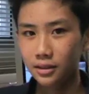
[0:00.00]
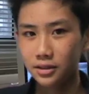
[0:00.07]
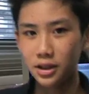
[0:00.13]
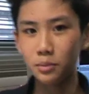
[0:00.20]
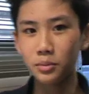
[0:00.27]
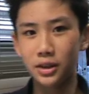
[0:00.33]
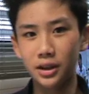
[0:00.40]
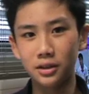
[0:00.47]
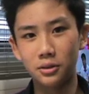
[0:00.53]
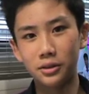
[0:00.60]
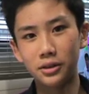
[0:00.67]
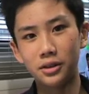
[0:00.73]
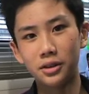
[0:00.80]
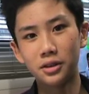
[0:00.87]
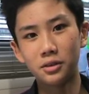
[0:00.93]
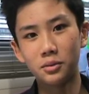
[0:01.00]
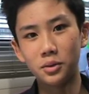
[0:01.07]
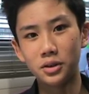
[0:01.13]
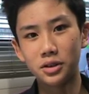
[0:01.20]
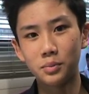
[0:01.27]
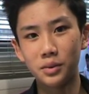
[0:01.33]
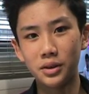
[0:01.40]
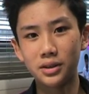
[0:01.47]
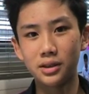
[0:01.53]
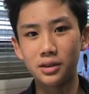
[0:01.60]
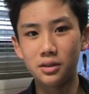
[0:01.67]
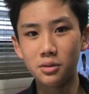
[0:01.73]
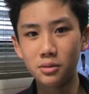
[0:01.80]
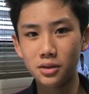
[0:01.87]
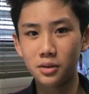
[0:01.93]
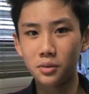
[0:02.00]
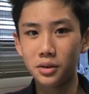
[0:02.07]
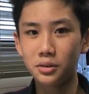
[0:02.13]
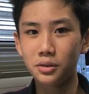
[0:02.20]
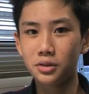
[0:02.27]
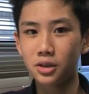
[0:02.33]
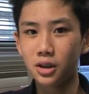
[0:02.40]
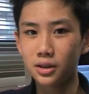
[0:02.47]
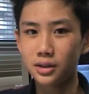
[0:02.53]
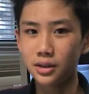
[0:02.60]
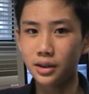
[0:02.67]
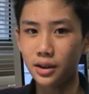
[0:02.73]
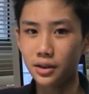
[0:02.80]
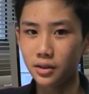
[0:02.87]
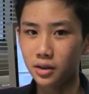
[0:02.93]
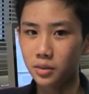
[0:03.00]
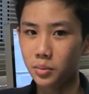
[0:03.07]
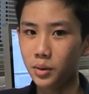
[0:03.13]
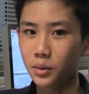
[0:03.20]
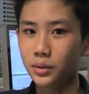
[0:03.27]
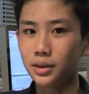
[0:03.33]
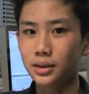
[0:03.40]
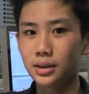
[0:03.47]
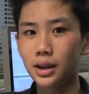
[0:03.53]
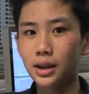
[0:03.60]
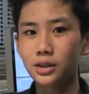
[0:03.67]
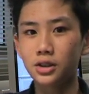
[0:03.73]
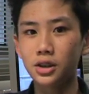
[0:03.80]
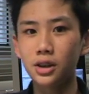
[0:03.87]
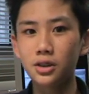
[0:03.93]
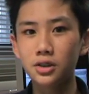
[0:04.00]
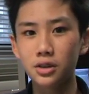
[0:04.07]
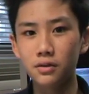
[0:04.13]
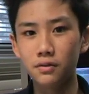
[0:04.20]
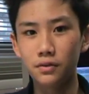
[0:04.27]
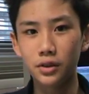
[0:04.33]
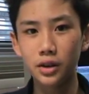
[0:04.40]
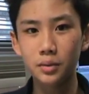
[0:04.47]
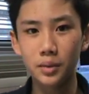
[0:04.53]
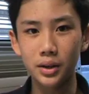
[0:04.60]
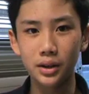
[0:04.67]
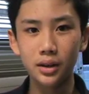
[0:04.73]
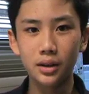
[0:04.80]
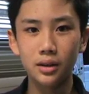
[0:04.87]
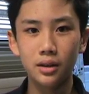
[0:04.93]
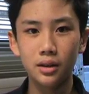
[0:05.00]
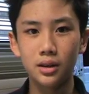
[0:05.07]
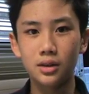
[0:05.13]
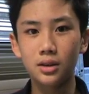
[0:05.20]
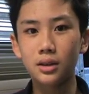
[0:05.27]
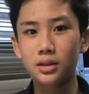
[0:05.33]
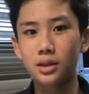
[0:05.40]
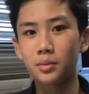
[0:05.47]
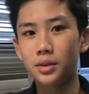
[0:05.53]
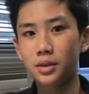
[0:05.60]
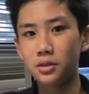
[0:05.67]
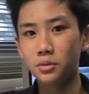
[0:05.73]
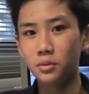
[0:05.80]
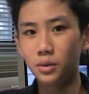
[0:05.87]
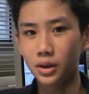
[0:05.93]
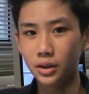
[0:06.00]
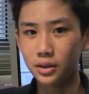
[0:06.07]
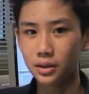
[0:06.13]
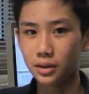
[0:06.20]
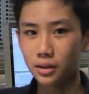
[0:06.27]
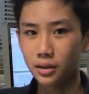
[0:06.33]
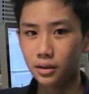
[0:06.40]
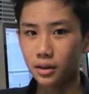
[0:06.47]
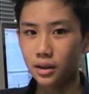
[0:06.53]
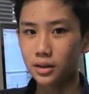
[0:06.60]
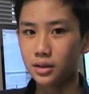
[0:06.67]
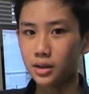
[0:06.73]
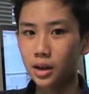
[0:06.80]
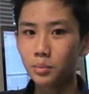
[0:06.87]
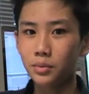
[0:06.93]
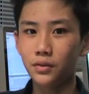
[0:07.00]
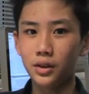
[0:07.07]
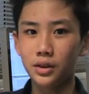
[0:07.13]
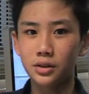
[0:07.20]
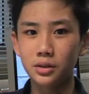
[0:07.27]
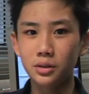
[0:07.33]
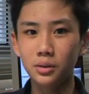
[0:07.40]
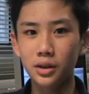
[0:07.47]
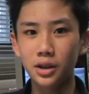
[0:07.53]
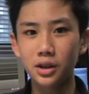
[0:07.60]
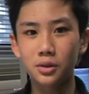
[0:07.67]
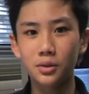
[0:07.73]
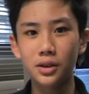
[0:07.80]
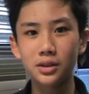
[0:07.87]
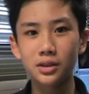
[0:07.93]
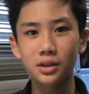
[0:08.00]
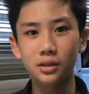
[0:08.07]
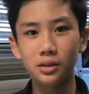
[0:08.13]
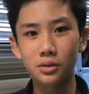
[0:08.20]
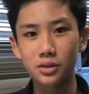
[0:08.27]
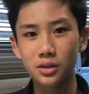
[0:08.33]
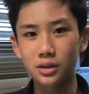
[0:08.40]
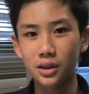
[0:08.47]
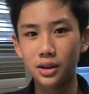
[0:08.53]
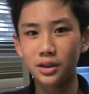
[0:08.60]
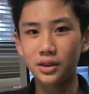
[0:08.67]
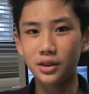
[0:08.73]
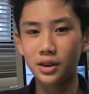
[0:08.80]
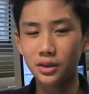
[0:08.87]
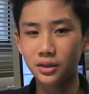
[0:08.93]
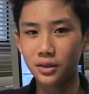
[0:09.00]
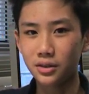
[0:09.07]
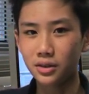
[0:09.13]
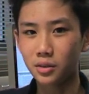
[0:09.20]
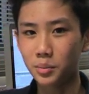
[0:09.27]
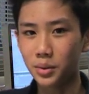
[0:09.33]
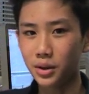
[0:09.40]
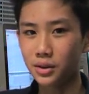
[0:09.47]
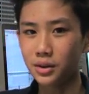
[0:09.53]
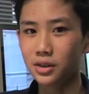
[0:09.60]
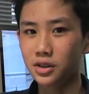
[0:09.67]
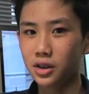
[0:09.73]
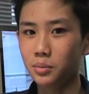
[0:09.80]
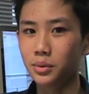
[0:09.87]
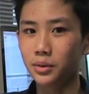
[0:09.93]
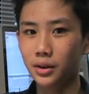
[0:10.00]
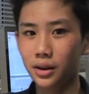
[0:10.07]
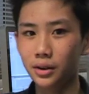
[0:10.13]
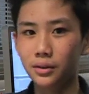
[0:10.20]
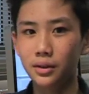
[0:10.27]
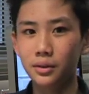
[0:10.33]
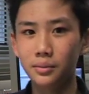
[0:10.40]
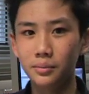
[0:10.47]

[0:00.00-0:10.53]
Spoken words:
Jump cut, or in other words, placing two sequential shots together but with a slight change in framing, is not something you want. It's not professional, and it creates the illusion that the characters appear to jump around.